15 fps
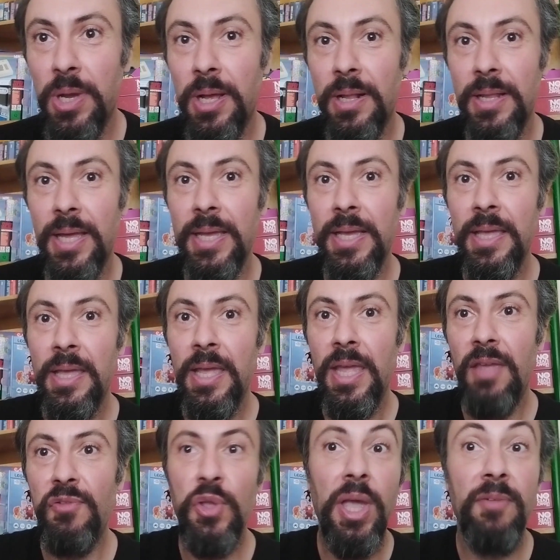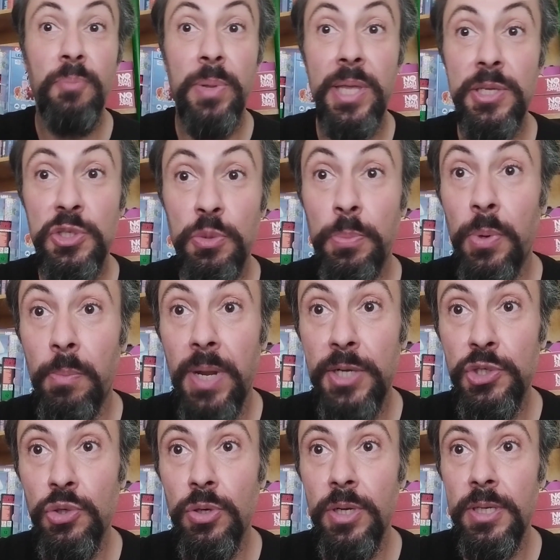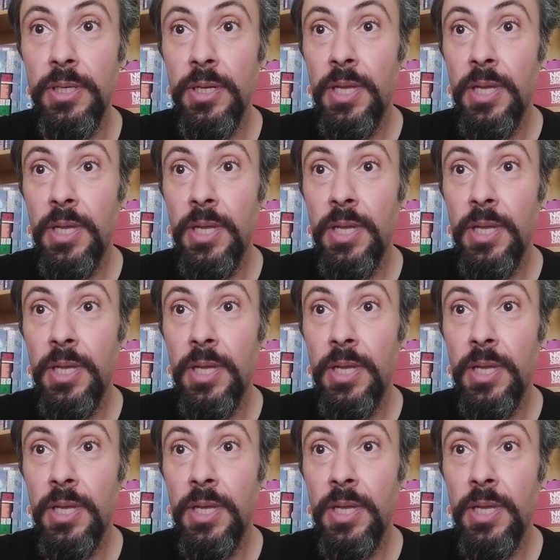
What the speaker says: Like if you have played Super Metroid,